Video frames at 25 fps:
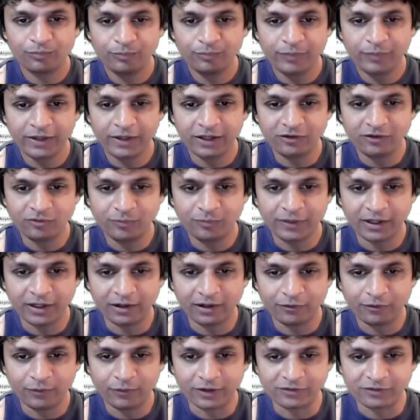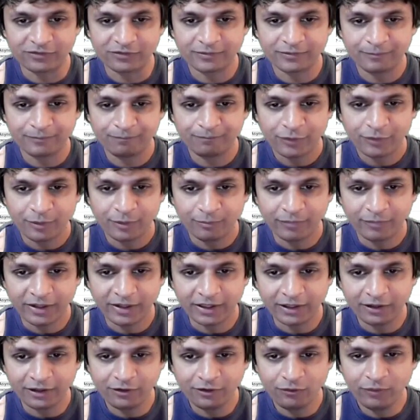PHP request, my
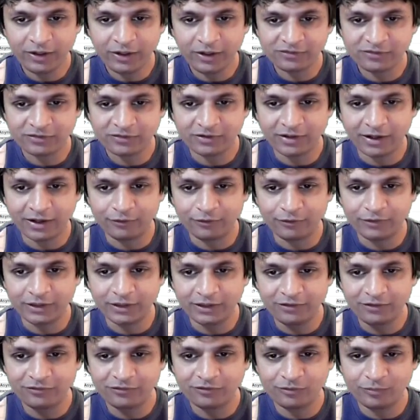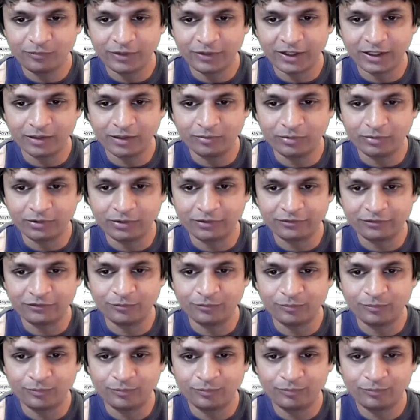request now needs to be able
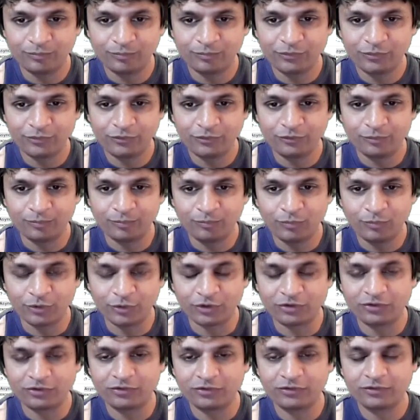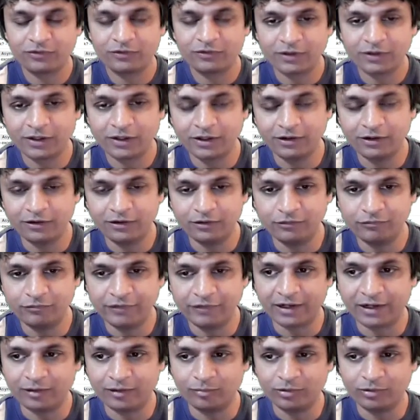to put
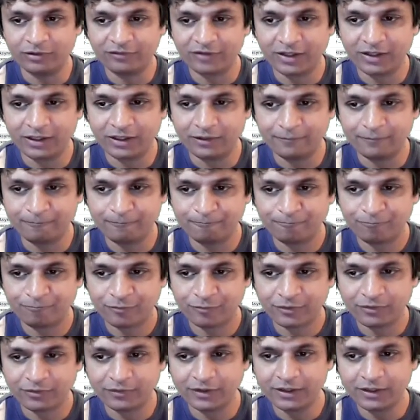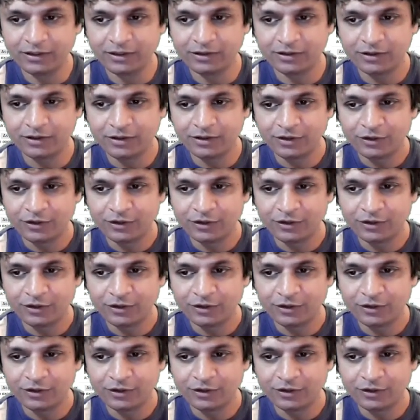variables in, right?